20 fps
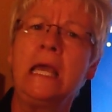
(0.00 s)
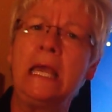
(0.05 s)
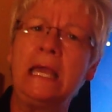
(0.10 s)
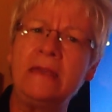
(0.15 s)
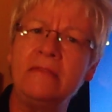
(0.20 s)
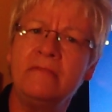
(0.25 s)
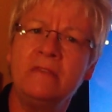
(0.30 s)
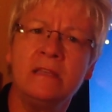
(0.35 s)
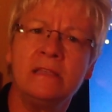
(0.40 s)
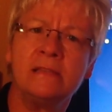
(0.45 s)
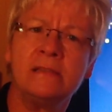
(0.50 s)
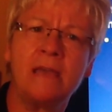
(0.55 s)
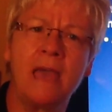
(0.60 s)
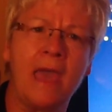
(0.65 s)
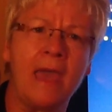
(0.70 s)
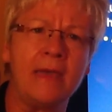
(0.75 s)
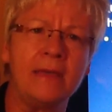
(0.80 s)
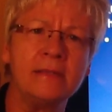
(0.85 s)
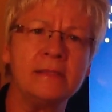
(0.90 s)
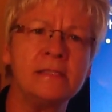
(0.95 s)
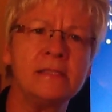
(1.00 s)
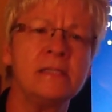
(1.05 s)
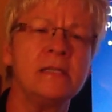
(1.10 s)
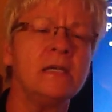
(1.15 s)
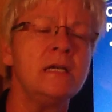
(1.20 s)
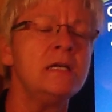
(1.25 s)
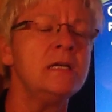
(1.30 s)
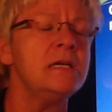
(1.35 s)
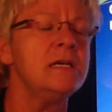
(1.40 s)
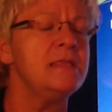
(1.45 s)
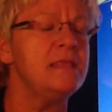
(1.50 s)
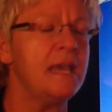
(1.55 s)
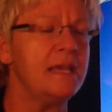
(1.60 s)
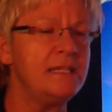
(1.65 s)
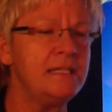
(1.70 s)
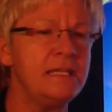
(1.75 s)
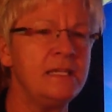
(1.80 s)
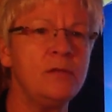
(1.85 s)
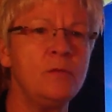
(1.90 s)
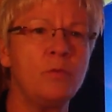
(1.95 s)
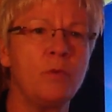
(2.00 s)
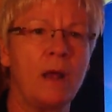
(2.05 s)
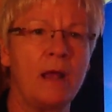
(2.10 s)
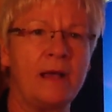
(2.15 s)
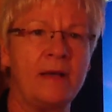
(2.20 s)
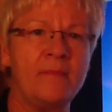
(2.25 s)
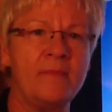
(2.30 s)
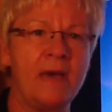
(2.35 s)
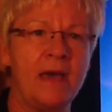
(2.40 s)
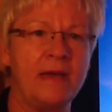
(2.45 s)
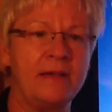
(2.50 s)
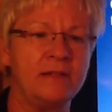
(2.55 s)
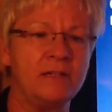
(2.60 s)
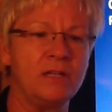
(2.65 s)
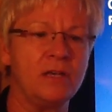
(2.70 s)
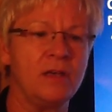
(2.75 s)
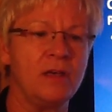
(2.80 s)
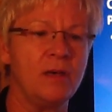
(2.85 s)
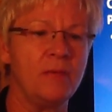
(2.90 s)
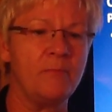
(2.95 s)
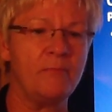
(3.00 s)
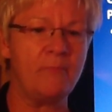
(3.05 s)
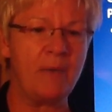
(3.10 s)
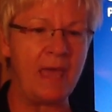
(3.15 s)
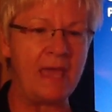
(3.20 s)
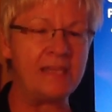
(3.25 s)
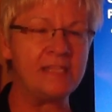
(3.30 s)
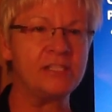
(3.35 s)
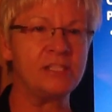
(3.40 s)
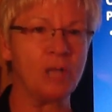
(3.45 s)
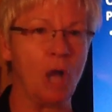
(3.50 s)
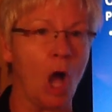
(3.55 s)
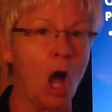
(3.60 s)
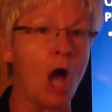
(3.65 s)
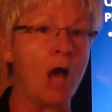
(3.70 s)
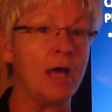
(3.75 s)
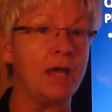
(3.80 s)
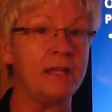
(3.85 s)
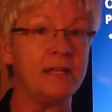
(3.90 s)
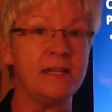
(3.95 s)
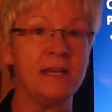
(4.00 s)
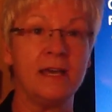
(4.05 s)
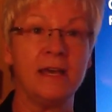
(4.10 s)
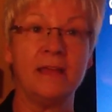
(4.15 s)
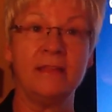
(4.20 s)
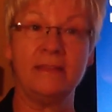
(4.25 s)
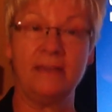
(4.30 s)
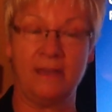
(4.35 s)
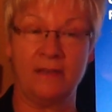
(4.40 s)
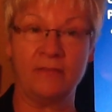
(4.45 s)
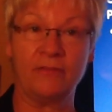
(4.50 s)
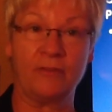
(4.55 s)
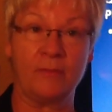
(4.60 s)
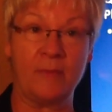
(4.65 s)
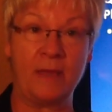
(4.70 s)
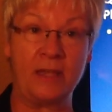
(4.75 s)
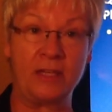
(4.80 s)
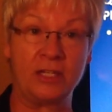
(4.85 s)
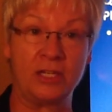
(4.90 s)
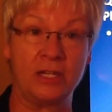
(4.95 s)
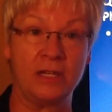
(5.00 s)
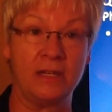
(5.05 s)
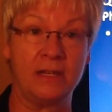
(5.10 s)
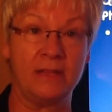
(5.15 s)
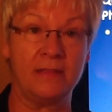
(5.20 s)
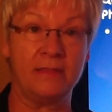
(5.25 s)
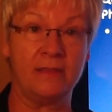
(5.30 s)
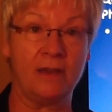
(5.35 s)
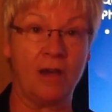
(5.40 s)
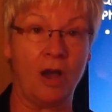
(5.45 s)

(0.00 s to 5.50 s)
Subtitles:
In this case, they did recommend, based on the information in the